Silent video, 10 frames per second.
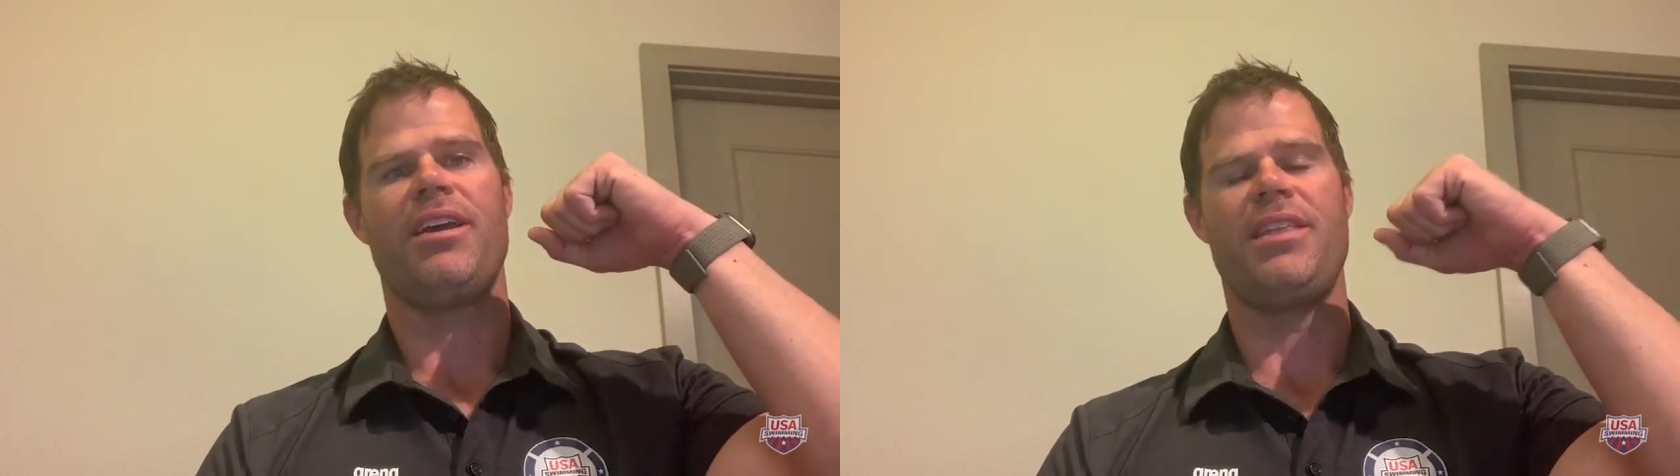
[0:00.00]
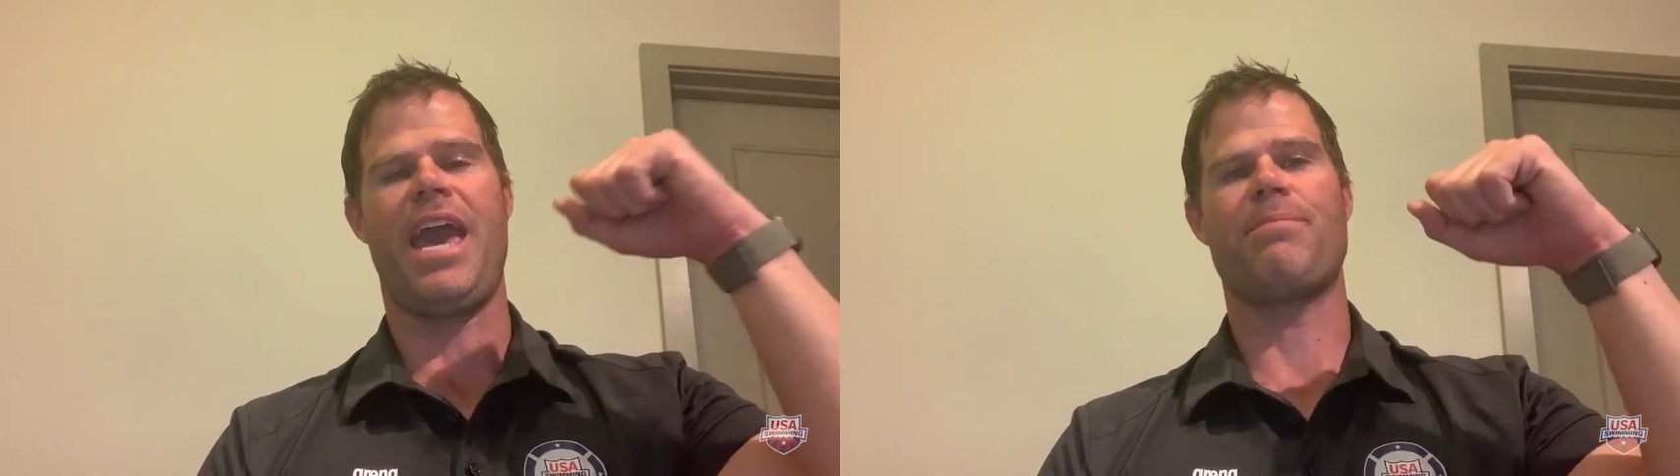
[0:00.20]

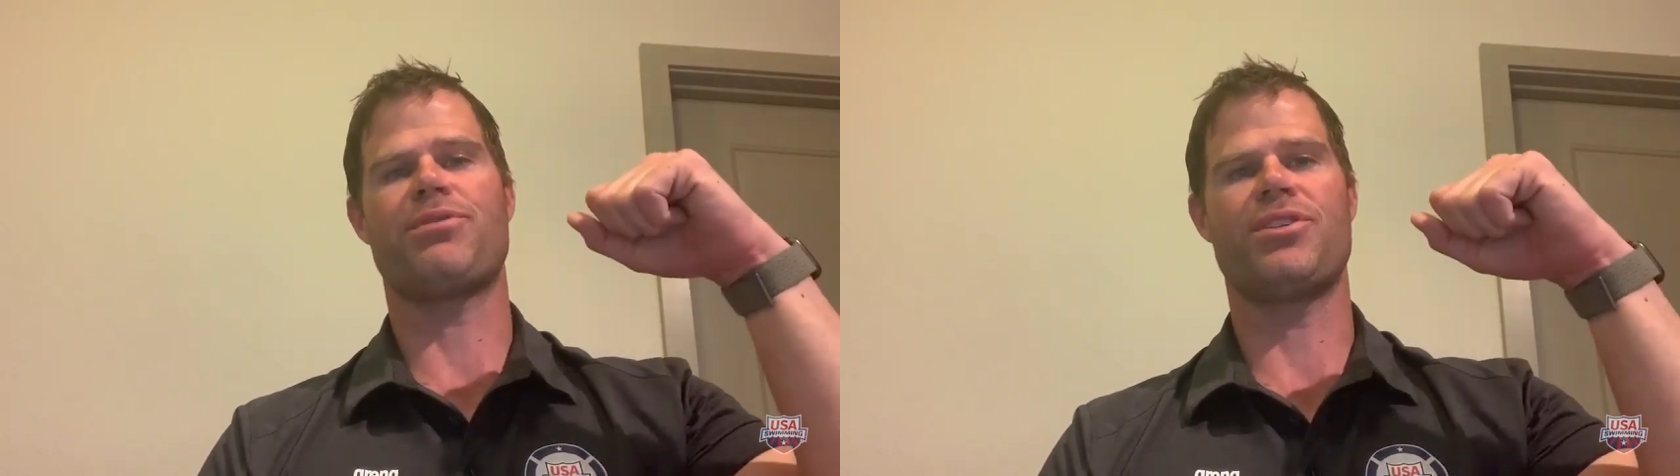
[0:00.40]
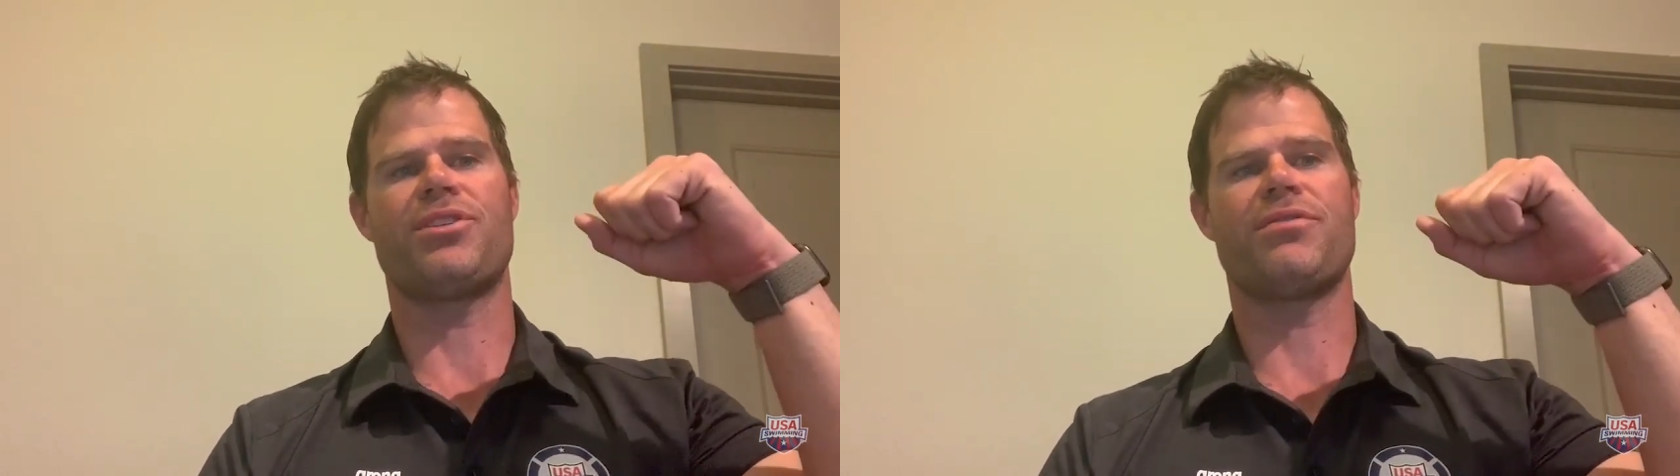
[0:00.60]
In the
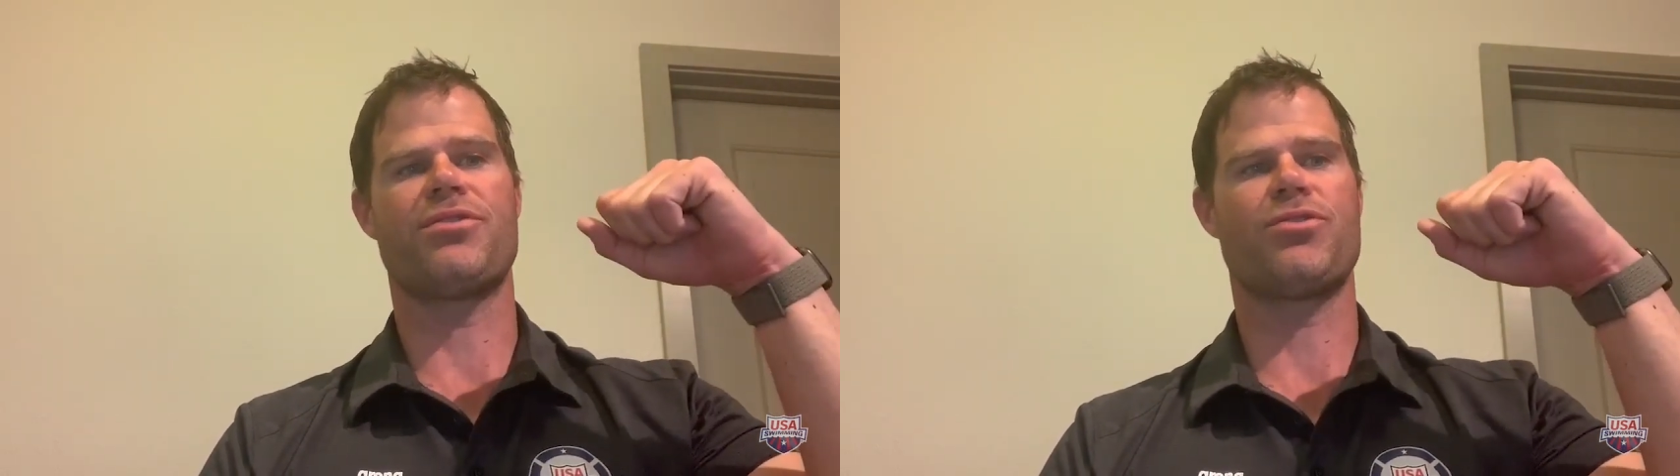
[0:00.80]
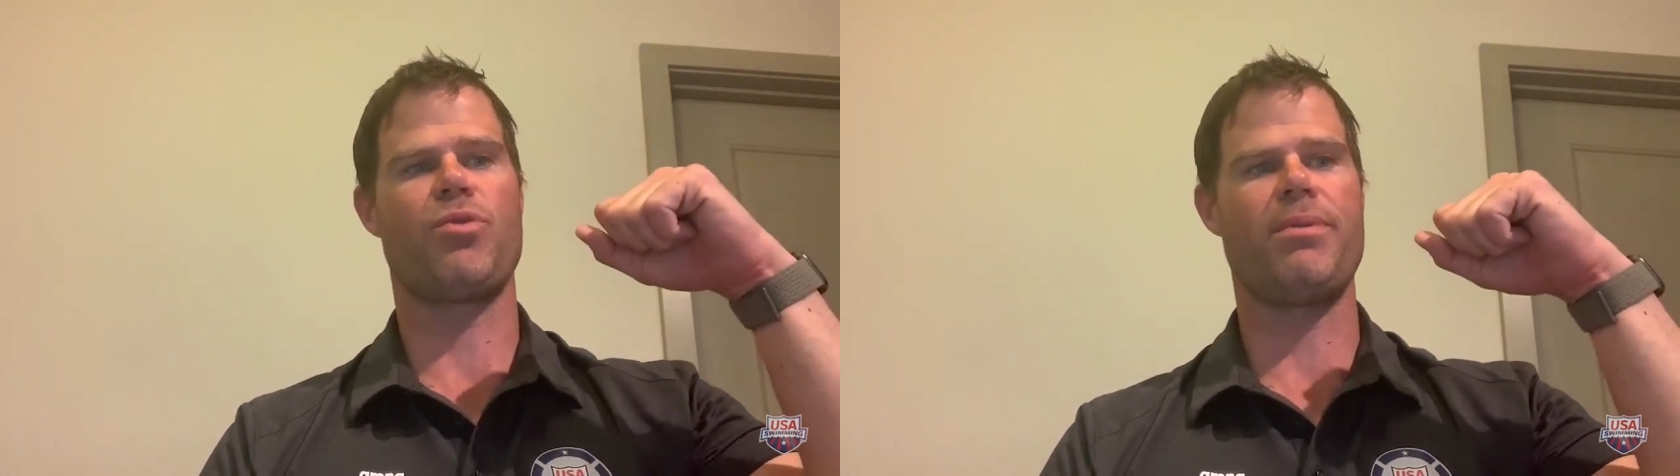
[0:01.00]
absence of
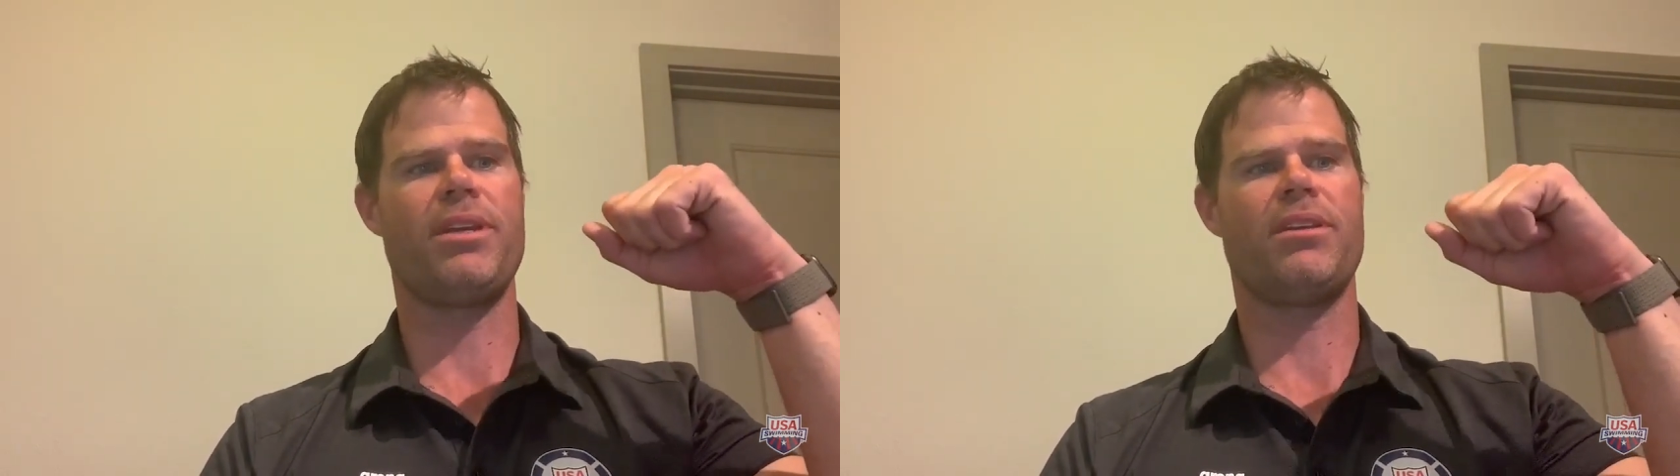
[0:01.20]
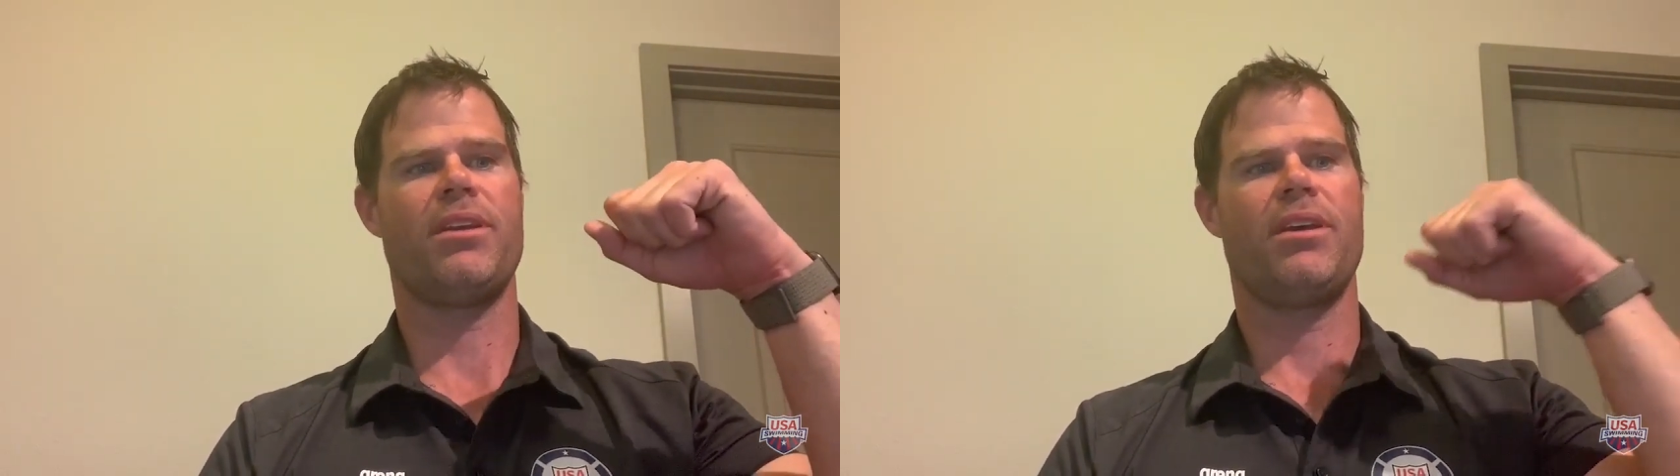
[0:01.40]

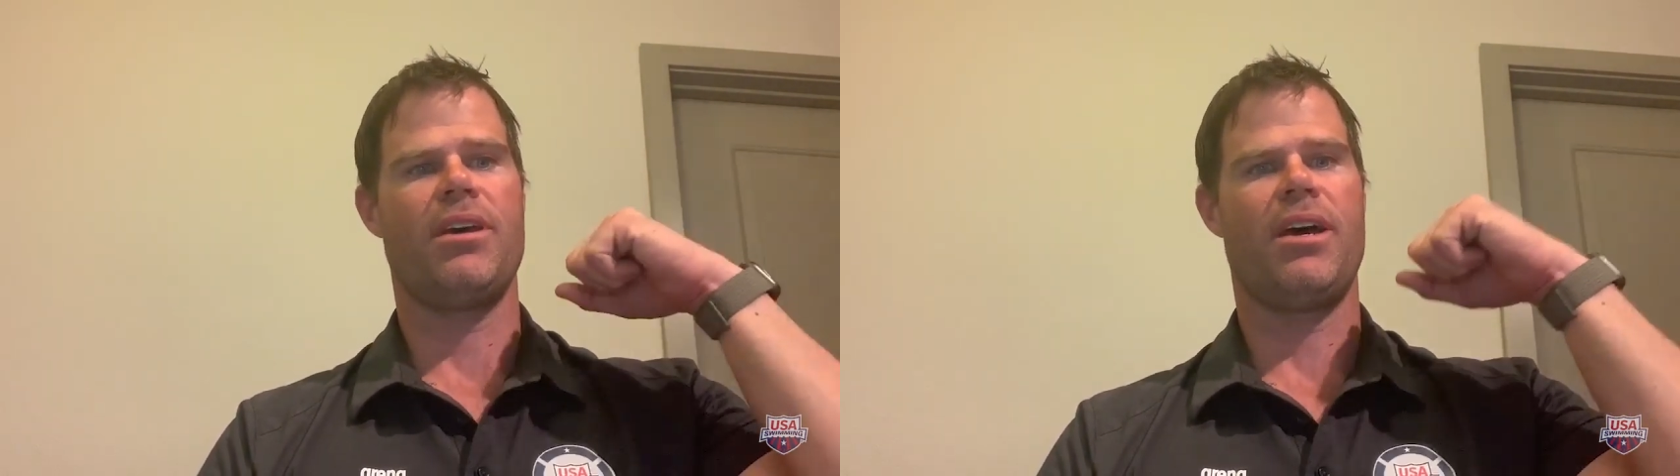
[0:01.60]
swimming,